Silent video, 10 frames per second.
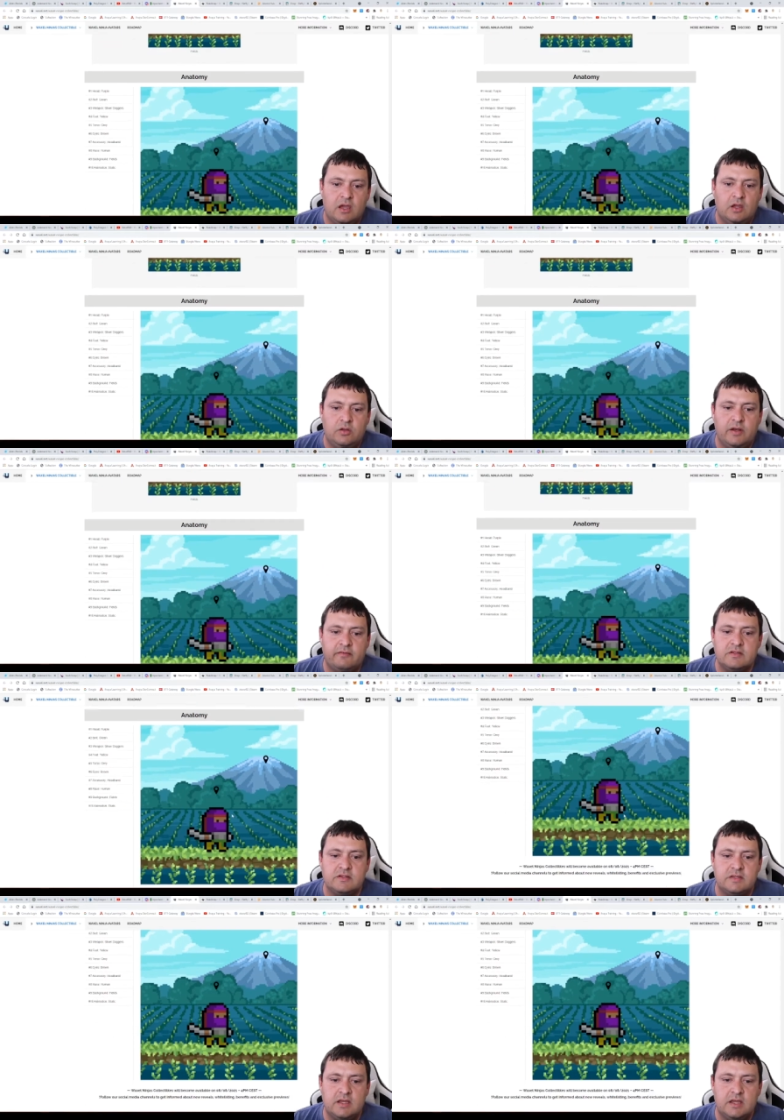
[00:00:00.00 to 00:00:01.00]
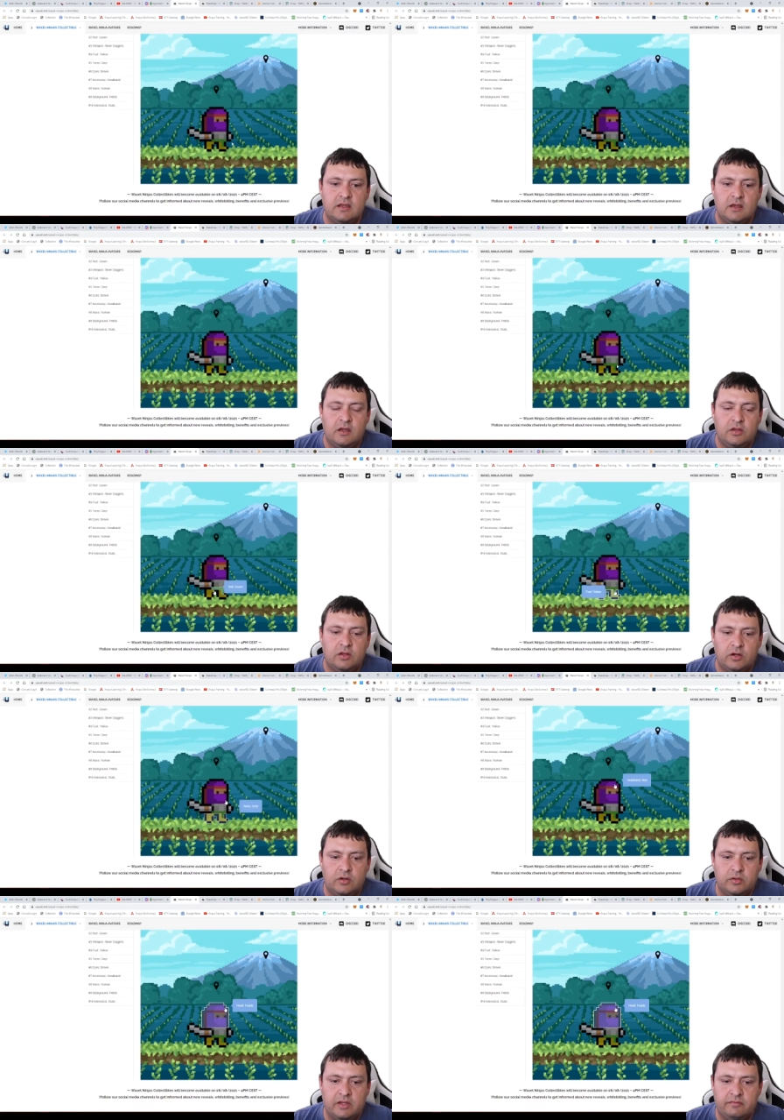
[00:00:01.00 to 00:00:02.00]
You'd have to see, you
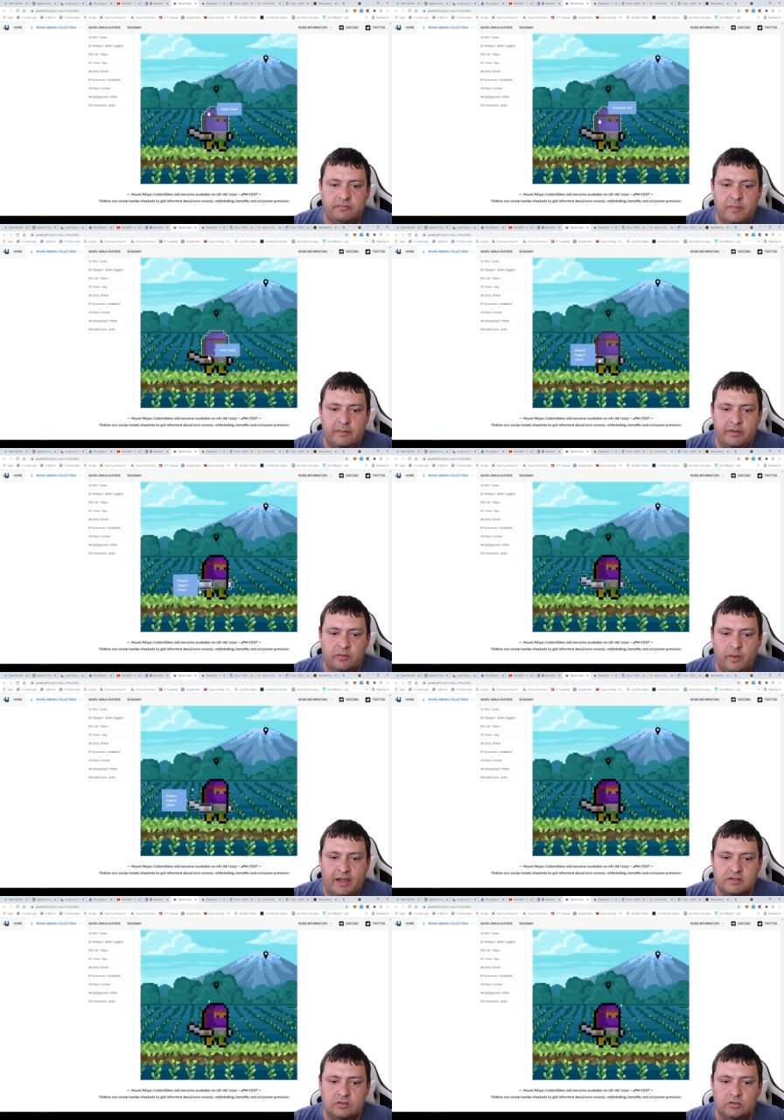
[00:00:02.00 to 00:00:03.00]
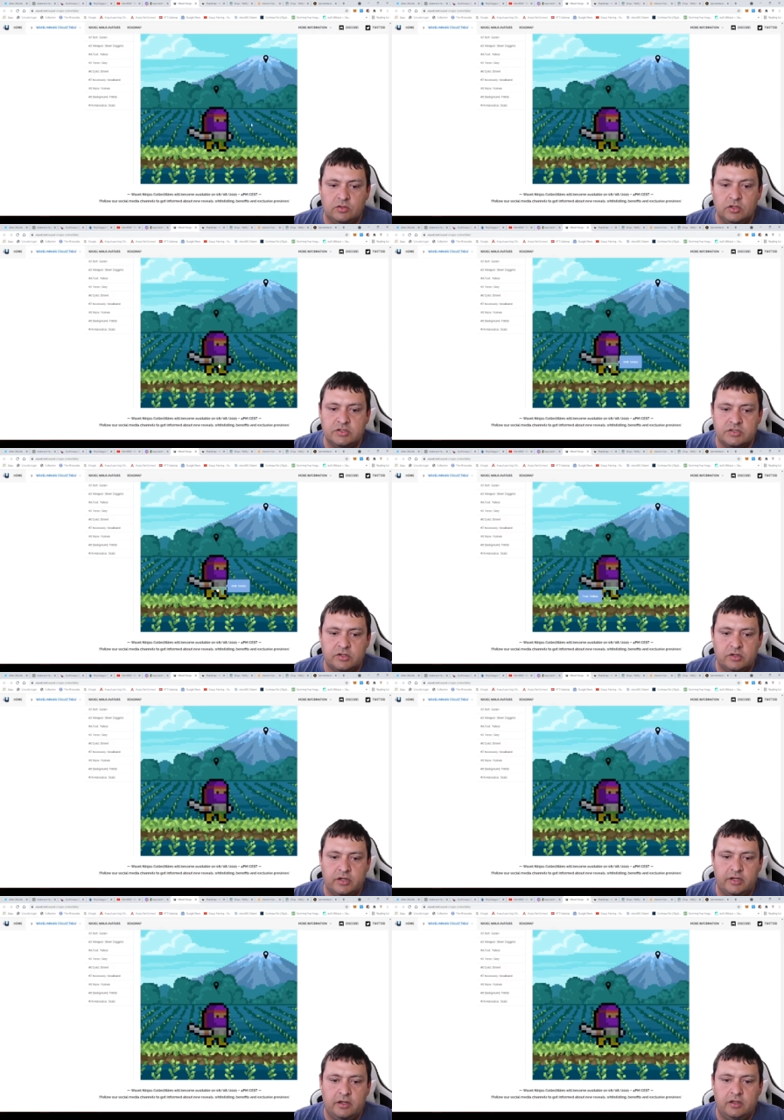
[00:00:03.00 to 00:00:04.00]
know, if maybe the Waxel looks
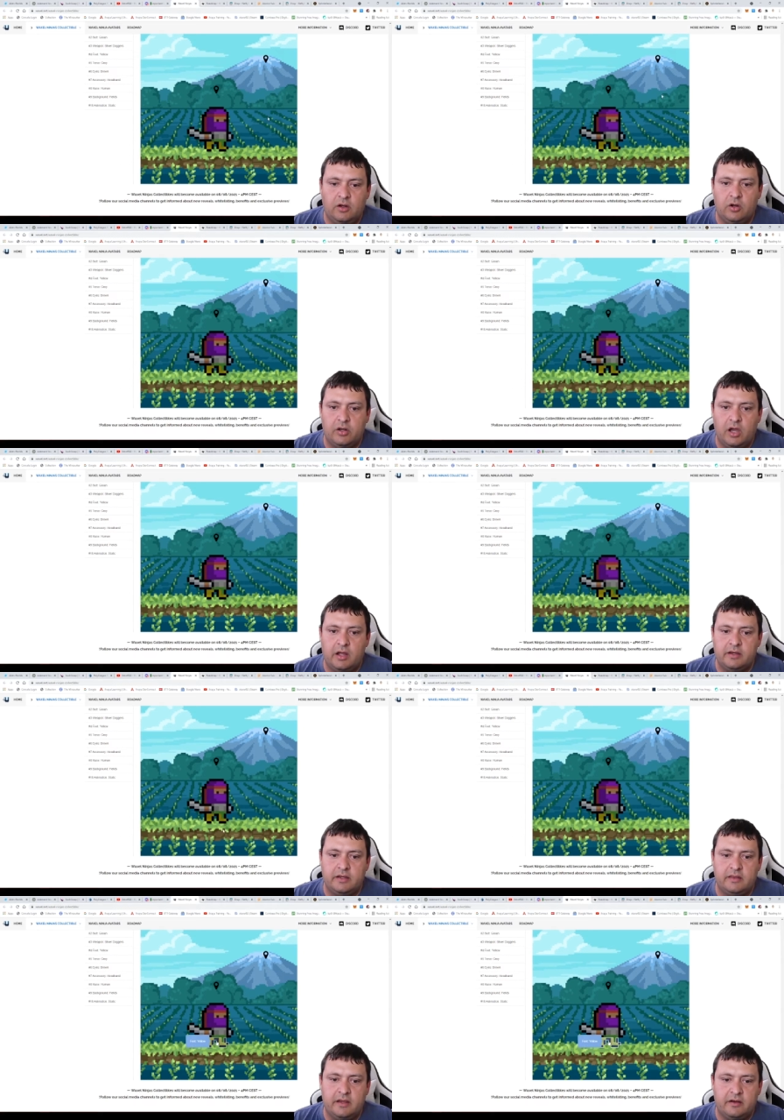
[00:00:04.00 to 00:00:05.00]
good or not in there.